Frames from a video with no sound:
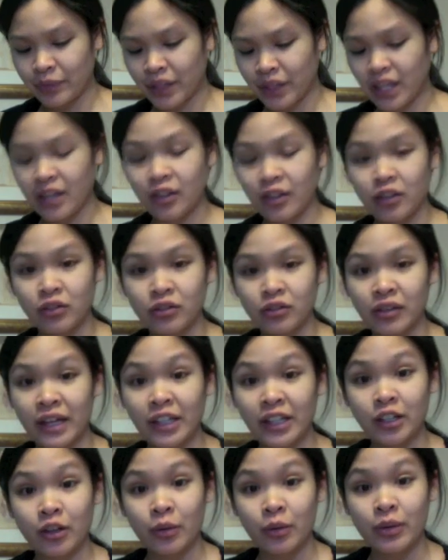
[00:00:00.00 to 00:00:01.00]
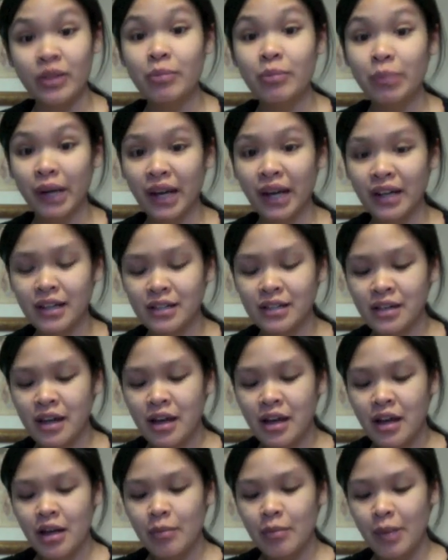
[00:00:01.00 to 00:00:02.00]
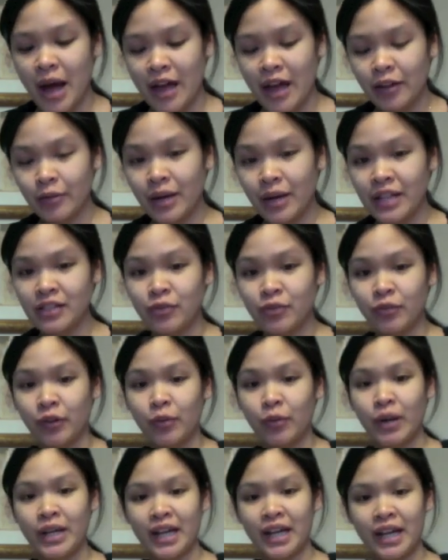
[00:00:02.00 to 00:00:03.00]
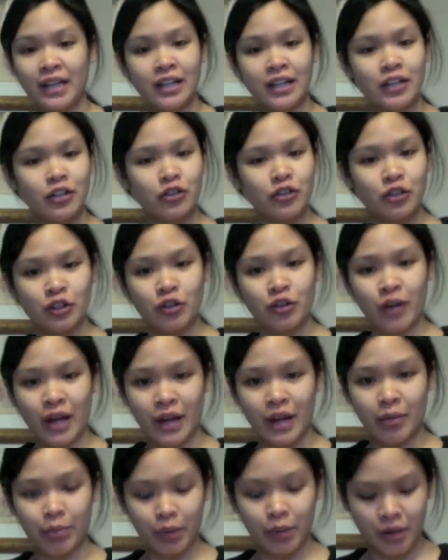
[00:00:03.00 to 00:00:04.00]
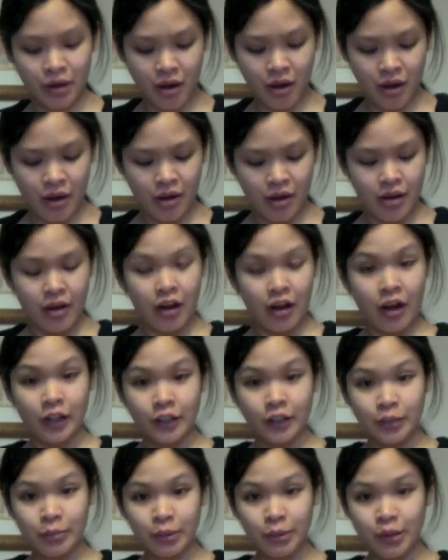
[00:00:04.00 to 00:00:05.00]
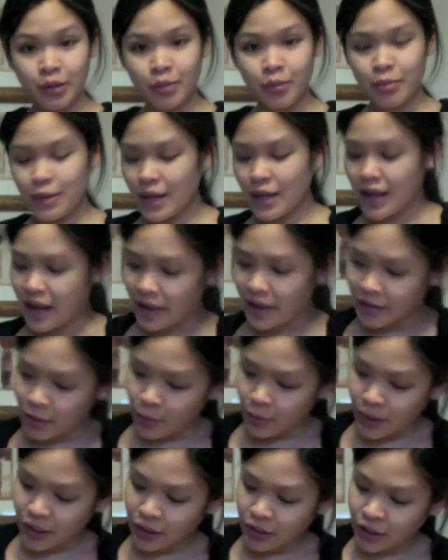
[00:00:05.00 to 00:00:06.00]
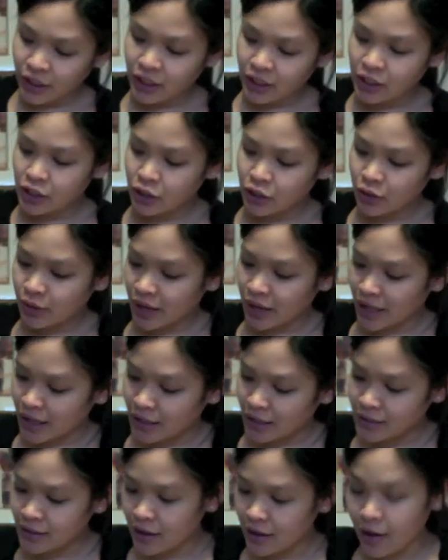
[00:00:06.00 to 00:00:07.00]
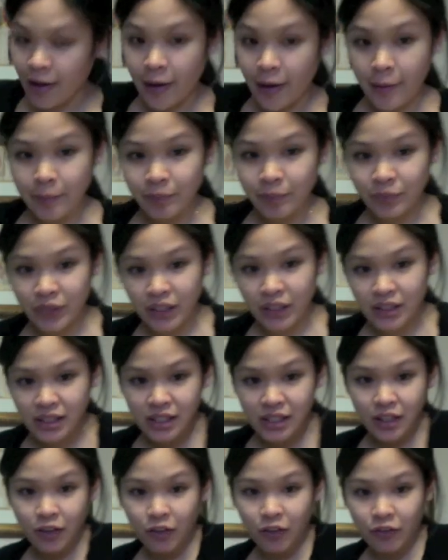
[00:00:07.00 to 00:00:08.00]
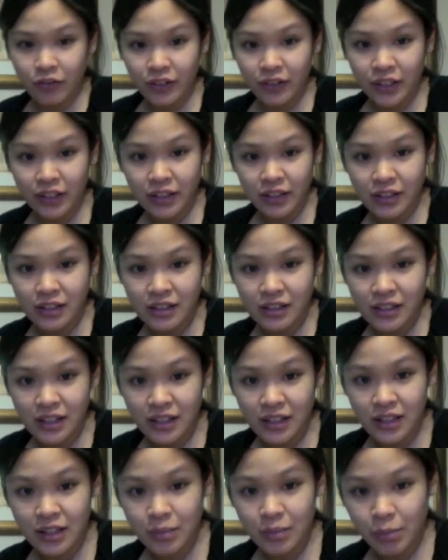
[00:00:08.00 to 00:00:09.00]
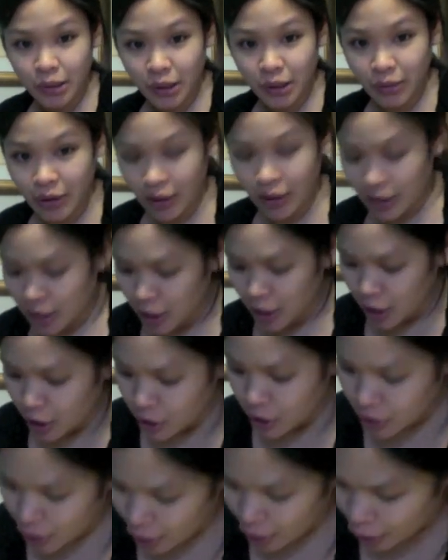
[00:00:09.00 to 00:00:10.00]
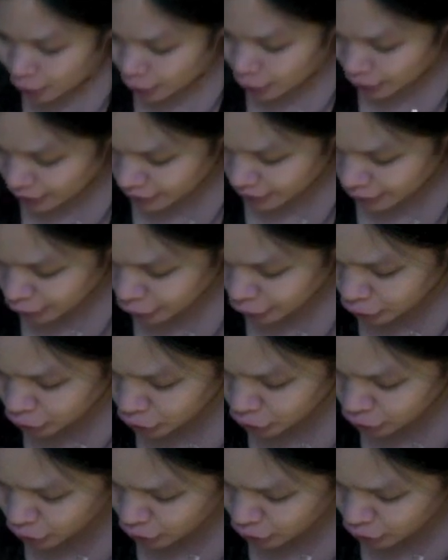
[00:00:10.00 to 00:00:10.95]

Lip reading: it'll let you know what the brand is. But otherwise, for one-handed, you just go ahead and put it on your boob, and then what you're gonna do is let's see, hopefully you can see this pretty well. So there's